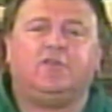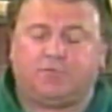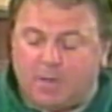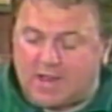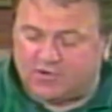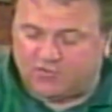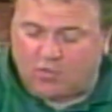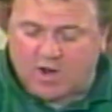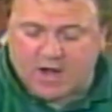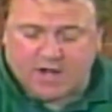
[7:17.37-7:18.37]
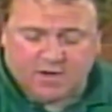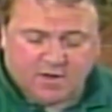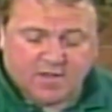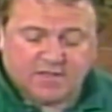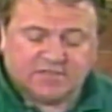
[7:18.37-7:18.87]
Spanish wine,
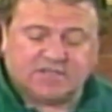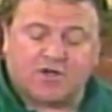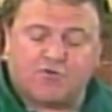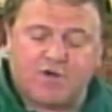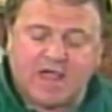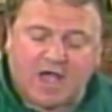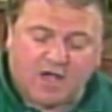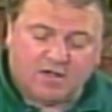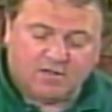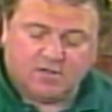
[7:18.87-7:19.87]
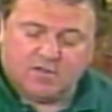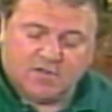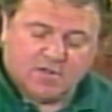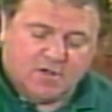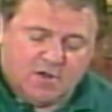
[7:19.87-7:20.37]
sangria,
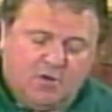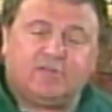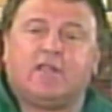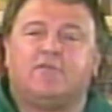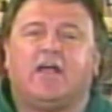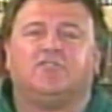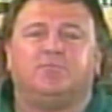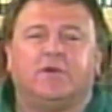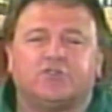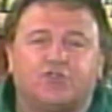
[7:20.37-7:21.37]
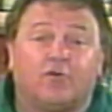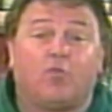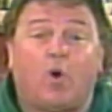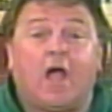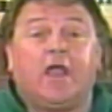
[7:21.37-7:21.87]
you know, that nice mixture
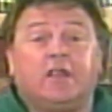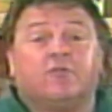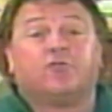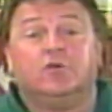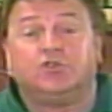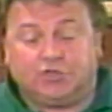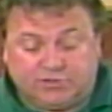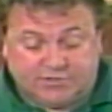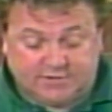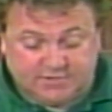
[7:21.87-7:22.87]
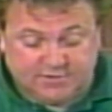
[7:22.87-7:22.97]
of wine and fruit juices.